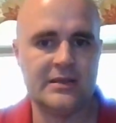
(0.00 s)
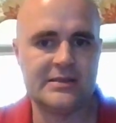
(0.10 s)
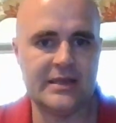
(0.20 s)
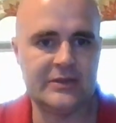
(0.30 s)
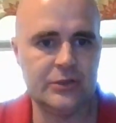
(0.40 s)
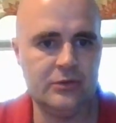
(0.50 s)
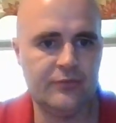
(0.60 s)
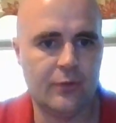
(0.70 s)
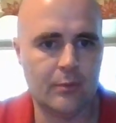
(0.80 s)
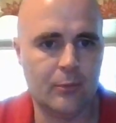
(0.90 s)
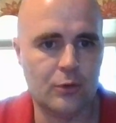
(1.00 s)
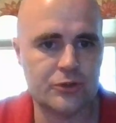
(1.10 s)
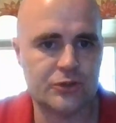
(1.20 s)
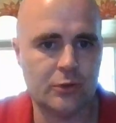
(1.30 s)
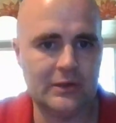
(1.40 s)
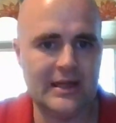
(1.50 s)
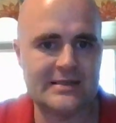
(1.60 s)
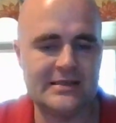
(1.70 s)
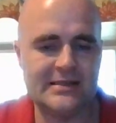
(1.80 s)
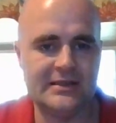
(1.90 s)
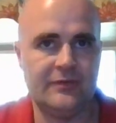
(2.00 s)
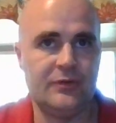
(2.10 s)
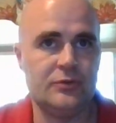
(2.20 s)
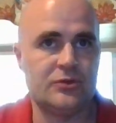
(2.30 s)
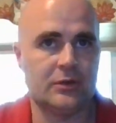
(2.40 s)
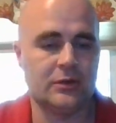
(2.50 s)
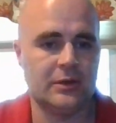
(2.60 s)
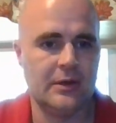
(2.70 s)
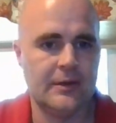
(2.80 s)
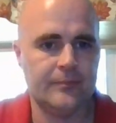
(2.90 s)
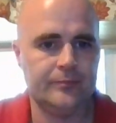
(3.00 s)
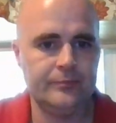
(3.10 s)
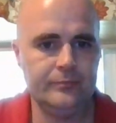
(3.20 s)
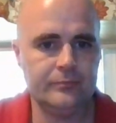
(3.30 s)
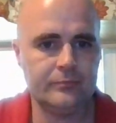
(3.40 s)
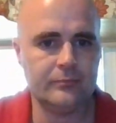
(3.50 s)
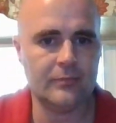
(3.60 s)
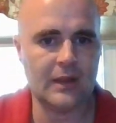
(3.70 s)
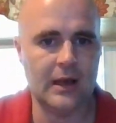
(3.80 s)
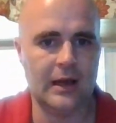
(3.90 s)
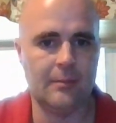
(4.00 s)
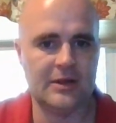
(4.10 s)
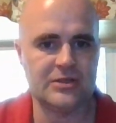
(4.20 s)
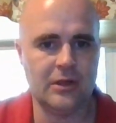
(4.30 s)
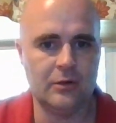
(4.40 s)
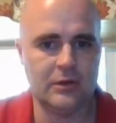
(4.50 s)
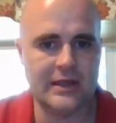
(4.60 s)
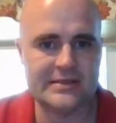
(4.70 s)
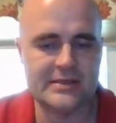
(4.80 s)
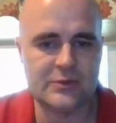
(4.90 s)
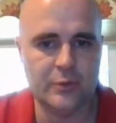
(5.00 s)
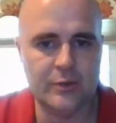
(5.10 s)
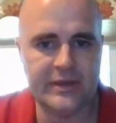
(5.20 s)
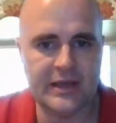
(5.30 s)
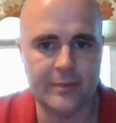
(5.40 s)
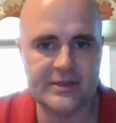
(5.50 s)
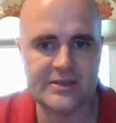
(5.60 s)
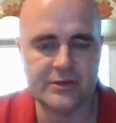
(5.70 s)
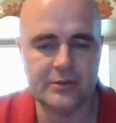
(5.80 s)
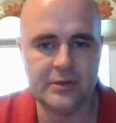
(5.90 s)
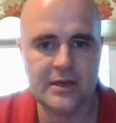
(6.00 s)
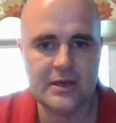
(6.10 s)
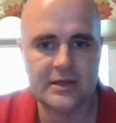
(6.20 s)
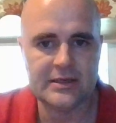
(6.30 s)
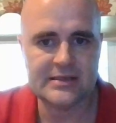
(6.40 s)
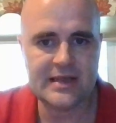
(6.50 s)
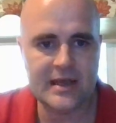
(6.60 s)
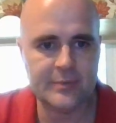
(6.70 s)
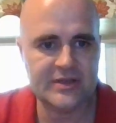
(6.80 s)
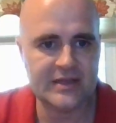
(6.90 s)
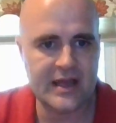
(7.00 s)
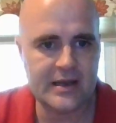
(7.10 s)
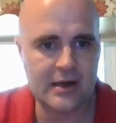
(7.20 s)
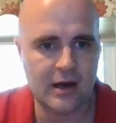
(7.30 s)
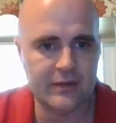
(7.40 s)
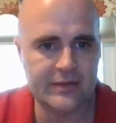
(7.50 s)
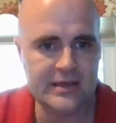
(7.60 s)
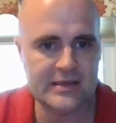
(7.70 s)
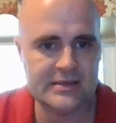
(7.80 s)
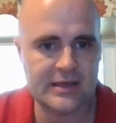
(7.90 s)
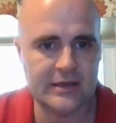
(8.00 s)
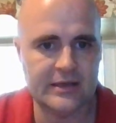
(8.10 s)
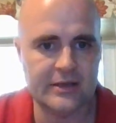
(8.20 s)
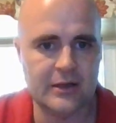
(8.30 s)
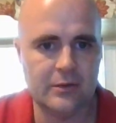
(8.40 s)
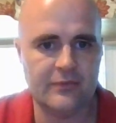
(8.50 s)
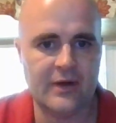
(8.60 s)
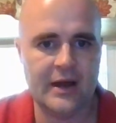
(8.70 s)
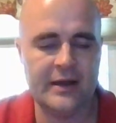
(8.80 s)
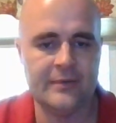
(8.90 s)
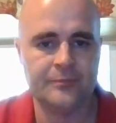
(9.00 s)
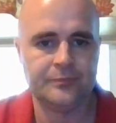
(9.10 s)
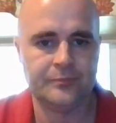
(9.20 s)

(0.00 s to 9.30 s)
Stay tuned for more short lessons in the future. Much longer lessons will be coming soon. To stay up to date on these and get notified